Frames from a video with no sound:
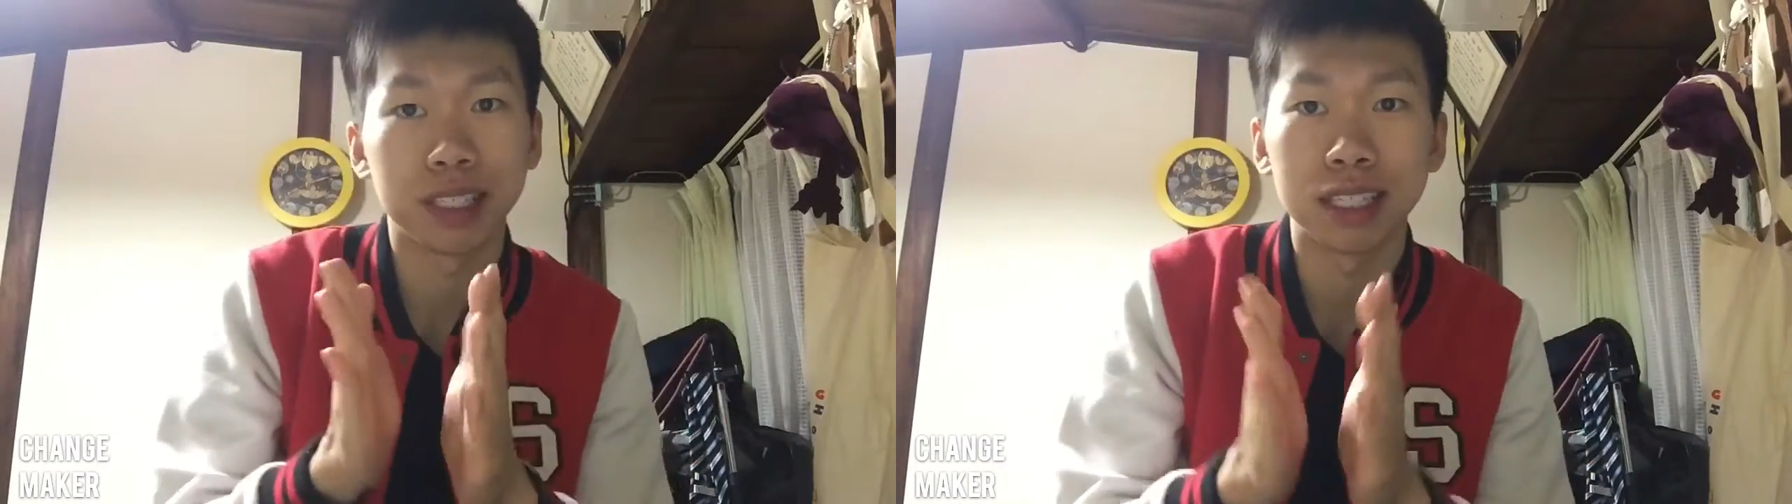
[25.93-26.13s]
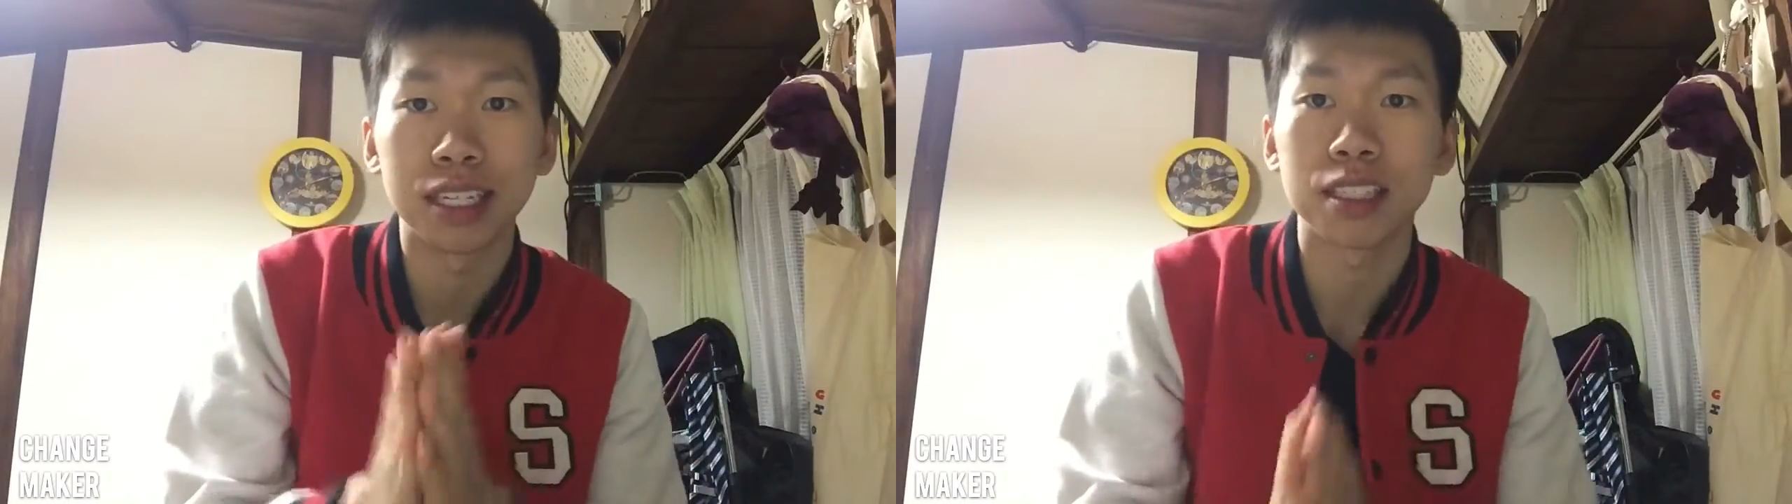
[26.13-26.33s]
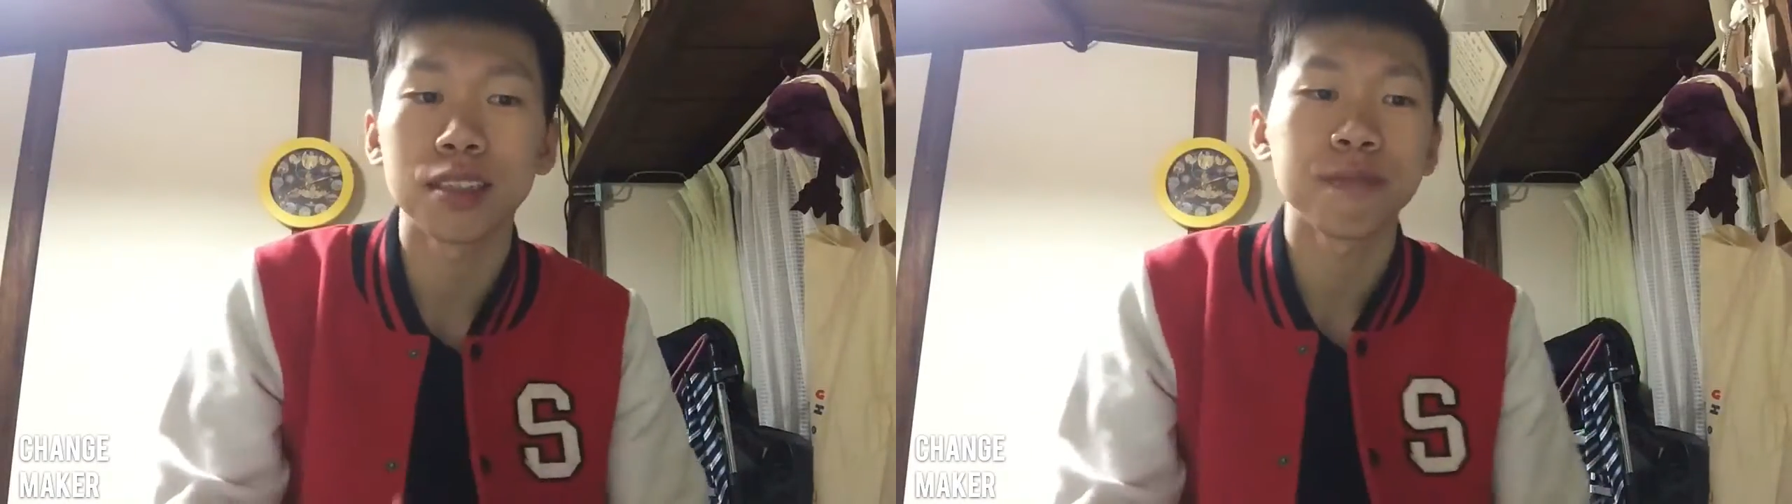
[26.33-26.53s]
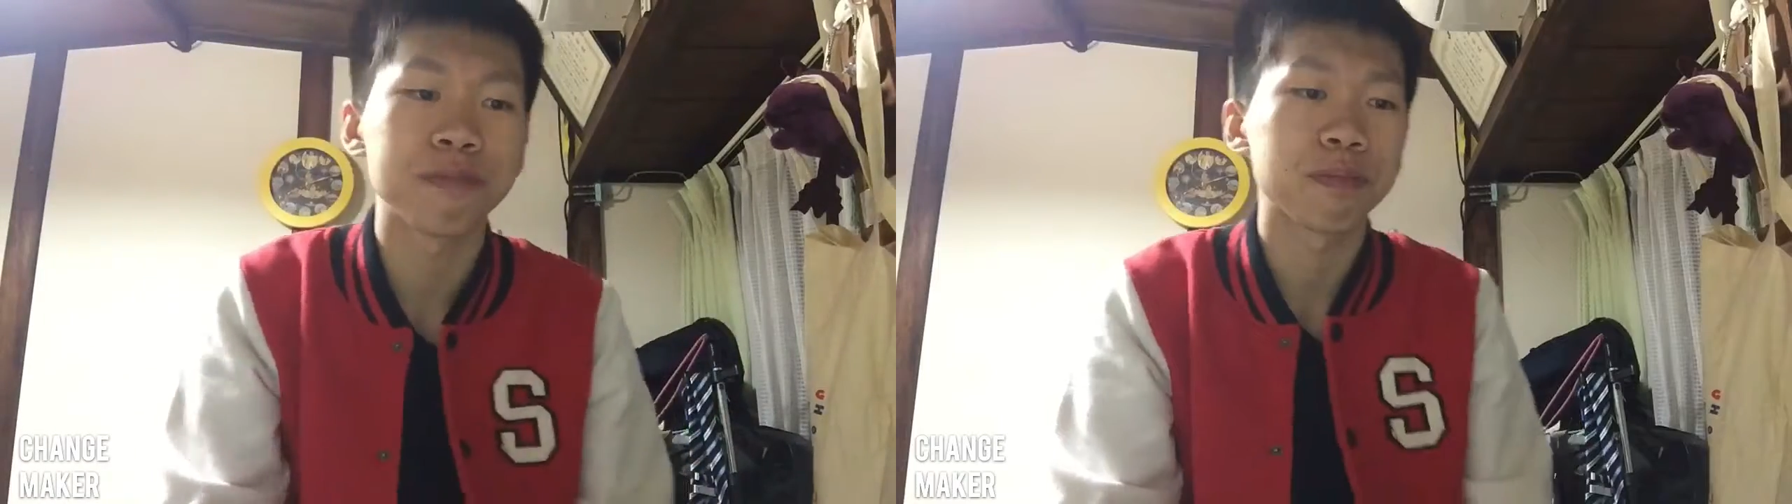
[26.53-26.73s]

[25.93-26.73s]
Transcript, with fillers: please listen.